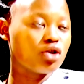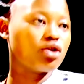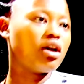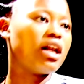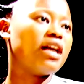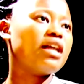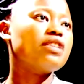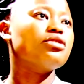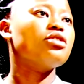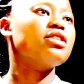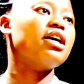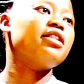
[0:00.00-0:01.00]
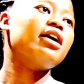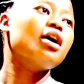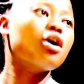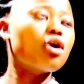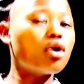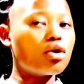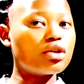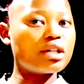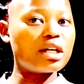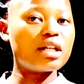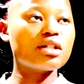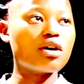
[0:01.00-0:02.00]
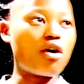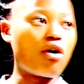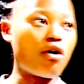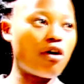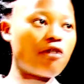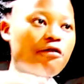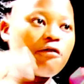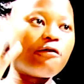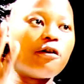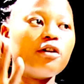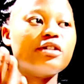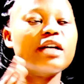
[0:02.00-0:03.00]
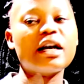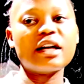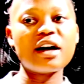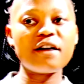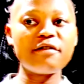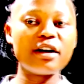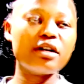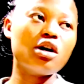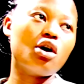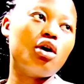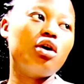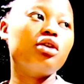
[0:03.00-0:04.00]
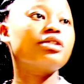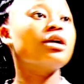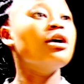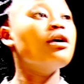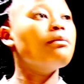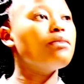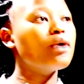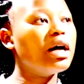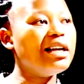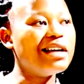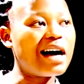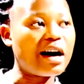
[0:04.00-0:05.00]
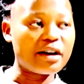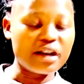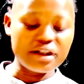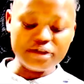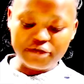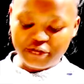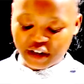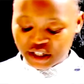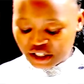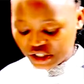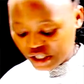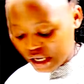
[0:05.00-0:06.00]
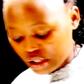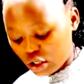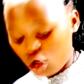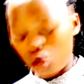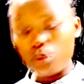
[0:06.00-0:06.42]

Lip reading: So learners, those are the causes of falls: uncovered holes, poorly arranged furniture.